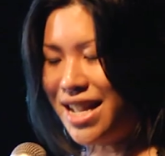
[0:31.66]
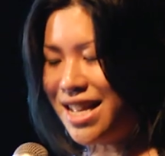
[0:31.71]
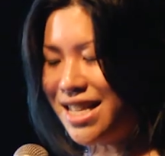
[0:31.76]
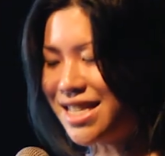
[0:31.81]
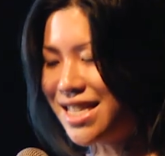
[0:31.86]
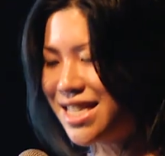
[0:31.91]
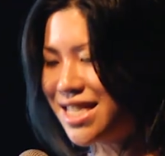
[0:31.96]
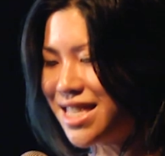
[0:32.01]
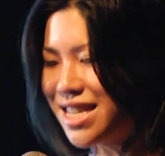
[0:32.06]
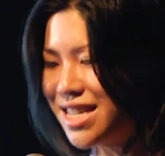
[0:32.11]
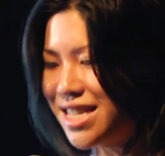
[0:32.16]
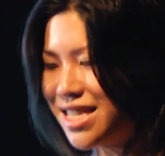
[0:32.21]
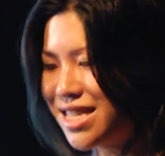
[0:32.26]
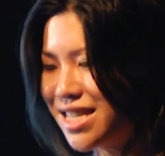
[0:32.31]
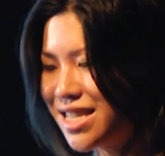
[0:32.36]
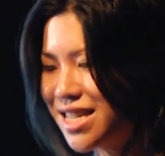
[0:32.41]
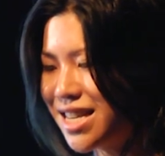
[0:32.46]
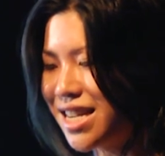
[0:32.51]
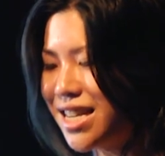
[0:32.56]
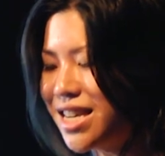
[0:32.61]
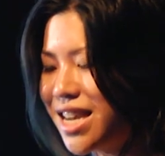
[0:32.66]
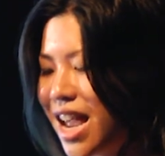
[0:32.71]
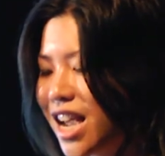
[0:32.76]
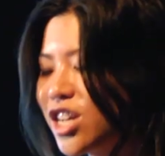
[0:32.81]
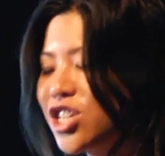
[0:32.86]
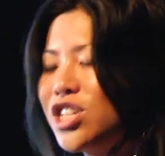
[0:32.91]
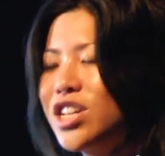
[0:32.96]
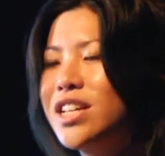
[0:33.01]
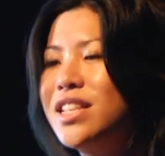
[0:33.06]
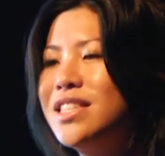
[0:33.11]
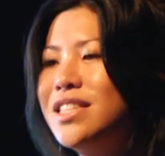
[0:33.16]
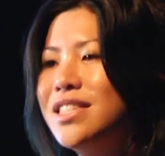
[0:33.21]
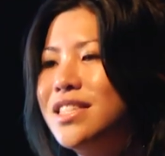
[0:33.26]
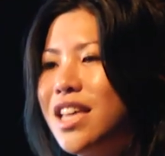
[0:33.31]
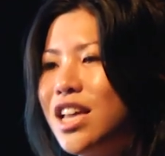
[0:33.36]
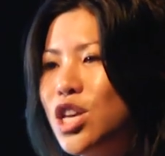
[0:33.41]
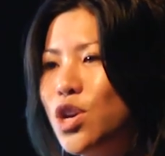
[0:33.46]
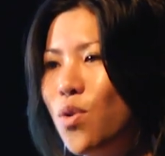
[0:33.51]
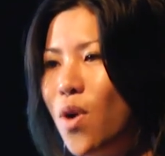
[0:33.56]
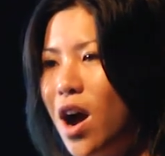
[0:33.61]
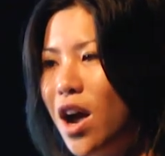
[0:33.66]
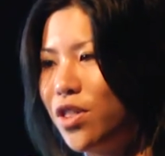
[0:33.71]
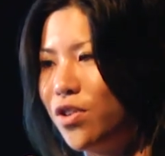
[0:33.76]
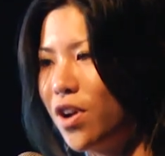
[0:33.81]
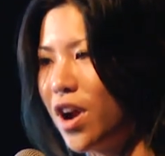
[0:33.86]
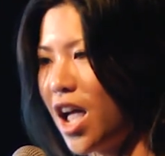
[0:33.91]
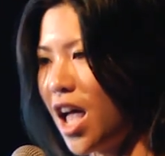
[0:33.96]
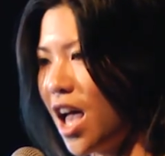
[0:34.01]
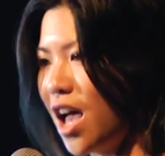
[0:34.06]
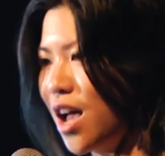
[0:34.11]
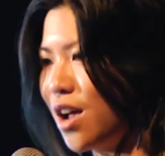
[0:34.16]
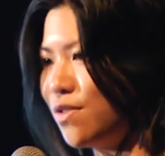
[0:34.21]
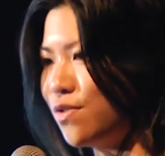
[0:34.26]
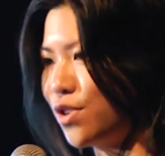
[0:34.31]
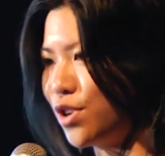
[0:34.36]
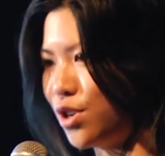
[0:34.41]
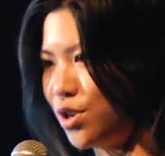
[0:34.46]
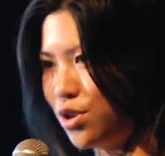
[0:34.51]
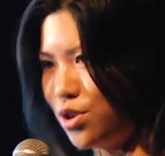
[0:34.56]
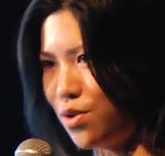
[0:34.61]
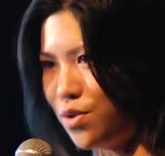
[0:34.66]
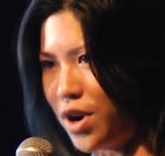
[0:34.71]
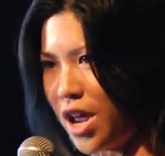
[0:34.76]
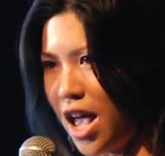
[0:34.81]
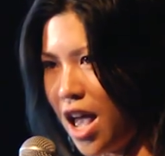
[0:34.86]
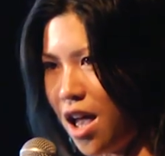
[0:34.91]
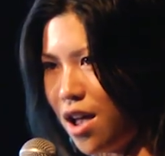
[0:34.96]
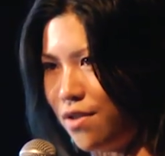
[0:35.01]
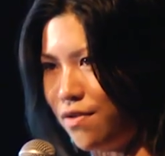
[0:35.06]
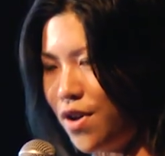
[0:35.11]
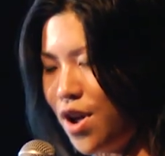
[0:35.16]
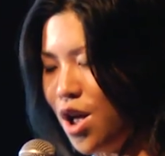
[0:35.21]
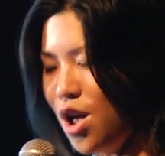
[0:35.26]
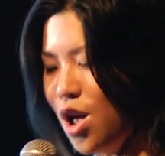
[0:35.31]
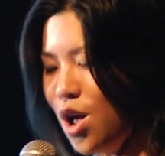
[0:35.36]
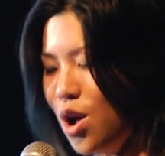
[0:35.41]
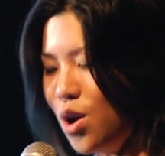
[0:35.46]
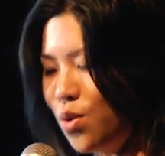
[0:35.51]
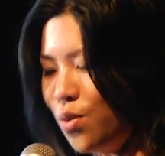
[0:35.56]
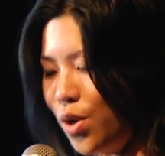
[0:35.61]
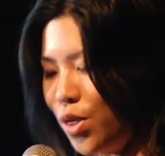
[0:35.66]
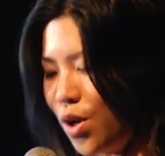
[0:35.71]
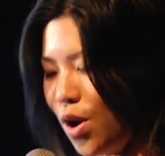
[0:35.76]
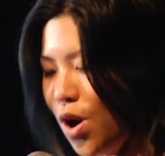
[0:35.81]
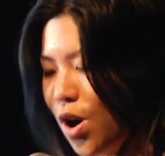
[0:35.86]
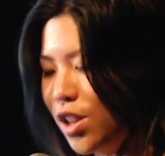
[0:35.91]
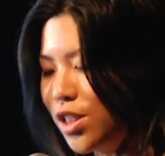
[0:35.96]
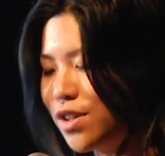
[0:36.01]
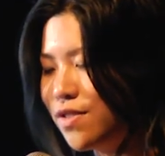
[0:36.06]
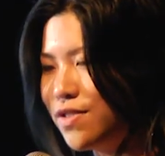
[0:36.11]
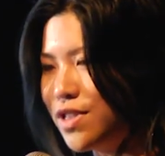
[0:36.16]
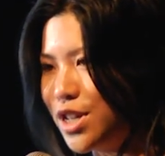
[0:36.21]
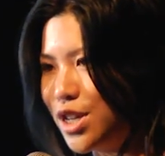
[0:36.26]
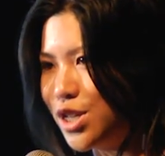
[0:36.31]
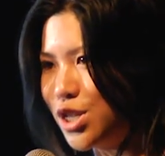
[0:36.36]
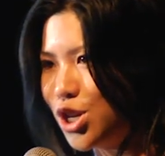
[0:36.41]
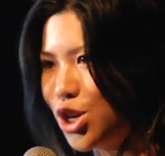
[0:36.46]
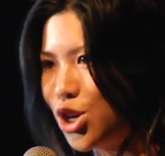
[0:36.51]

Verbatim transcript: It's these connections that you either have or you don't have with all of these